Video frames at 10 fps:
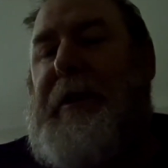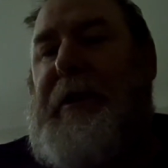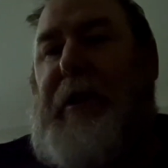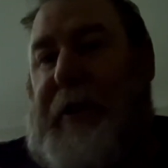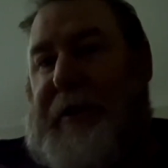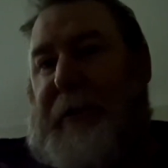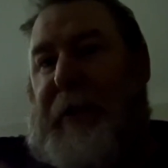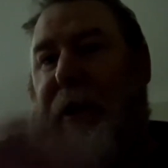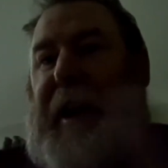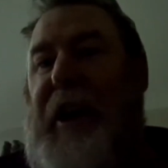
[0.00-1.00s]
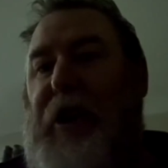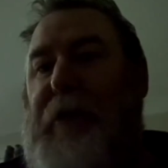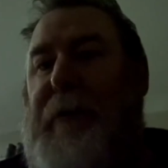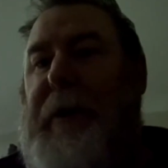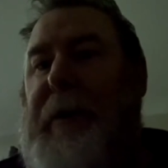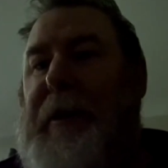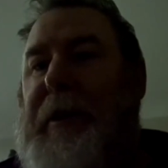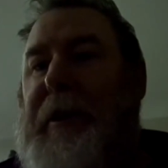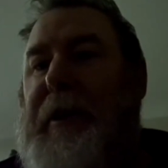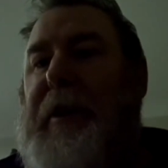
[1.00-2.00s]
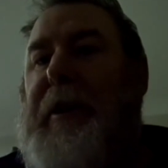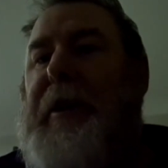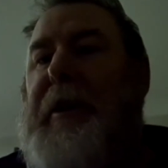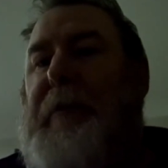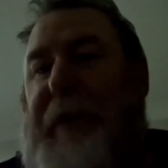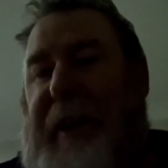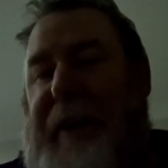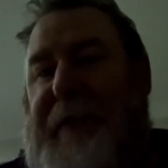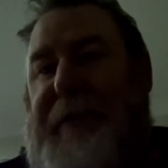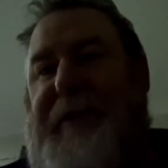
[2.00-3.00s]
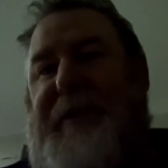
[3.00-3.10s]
onto a globe, when those